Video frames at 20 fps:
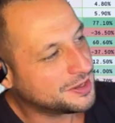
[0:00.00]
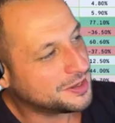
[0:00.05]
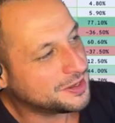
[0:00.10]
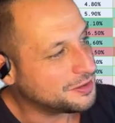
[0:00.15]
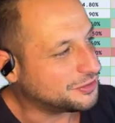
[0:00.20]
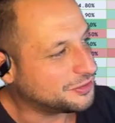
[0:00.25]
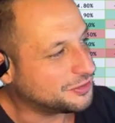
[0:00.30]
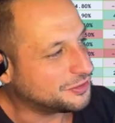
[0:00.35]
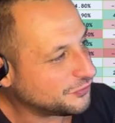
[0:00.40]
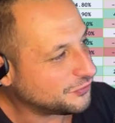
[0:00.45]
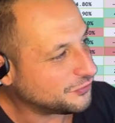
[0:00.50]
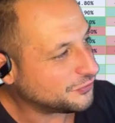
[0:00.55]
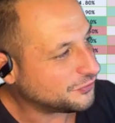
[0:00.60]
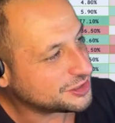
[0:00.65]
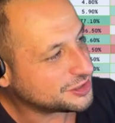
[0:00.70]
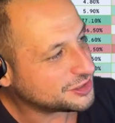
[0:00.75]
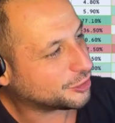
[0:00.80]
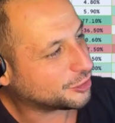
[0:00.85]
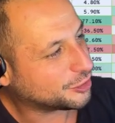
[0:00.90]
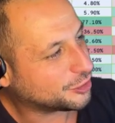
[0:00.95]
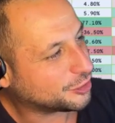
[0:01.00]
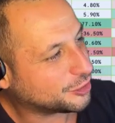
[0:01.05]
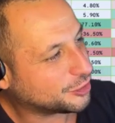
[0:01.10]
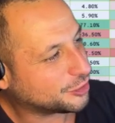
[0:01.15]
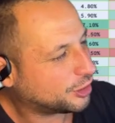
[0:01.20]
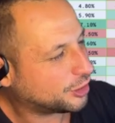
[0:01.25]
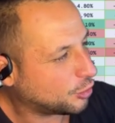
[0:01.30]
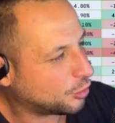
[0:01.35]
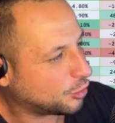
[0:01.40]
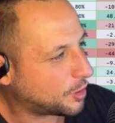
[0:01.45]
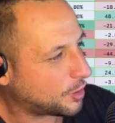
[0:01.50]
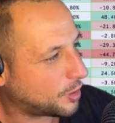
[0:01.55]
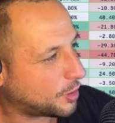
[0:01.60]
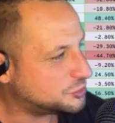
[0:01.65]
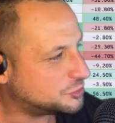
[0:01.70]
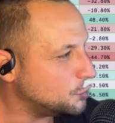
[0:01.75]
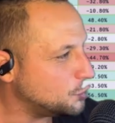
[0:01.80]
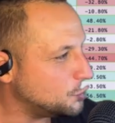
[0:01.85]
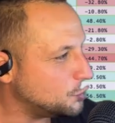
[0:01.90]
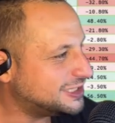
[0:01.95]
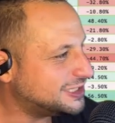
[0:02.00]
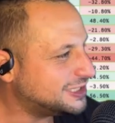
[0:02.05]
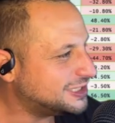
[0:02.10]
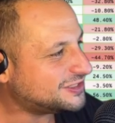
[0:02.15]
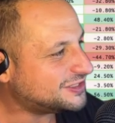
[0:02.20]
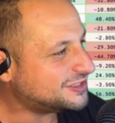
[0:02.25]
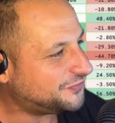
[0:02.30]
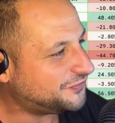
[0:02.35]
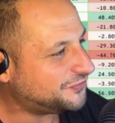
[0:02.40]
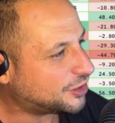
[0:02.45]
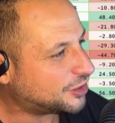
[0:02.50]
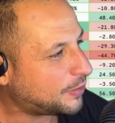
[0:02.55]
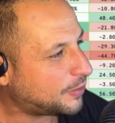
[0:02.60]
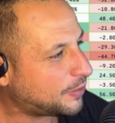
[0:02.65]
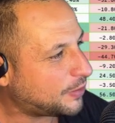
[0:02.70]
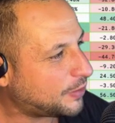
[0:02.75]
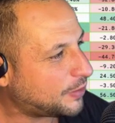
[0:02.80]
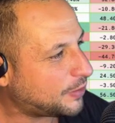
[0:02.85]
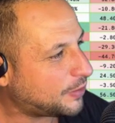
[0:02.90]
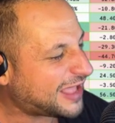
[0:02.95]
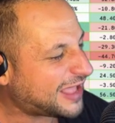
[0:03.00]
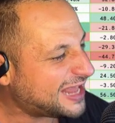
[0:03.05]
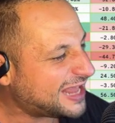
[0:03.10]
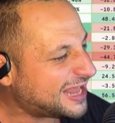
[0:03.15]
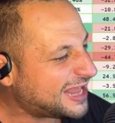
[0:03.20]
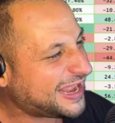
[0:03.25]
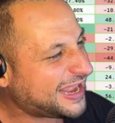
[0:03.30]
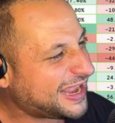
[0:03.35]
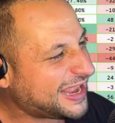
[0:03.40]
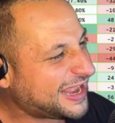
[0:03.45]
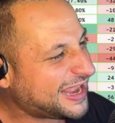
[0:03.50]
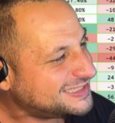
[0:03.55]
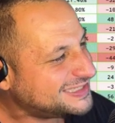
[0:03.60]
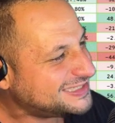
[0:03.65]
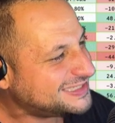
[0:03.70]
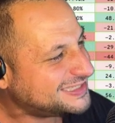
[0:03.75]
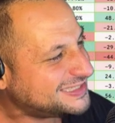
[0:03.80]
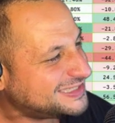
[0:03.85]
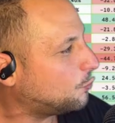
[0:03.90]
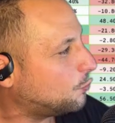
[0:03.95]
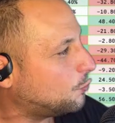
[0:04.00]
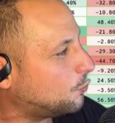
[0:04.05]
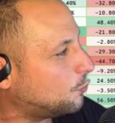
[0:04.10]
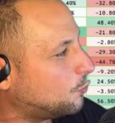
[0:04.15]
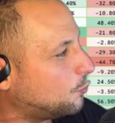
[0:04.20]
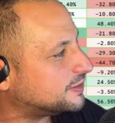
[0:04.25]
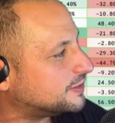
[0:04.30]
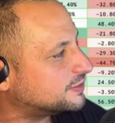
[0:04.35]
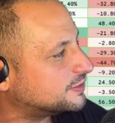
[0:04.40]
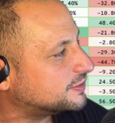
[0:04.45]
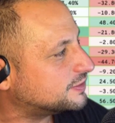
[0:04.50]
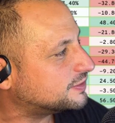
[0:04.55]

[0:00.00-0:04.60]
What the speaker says: The first thing you're going to want to do is you need to figure out, out of 18 weeks,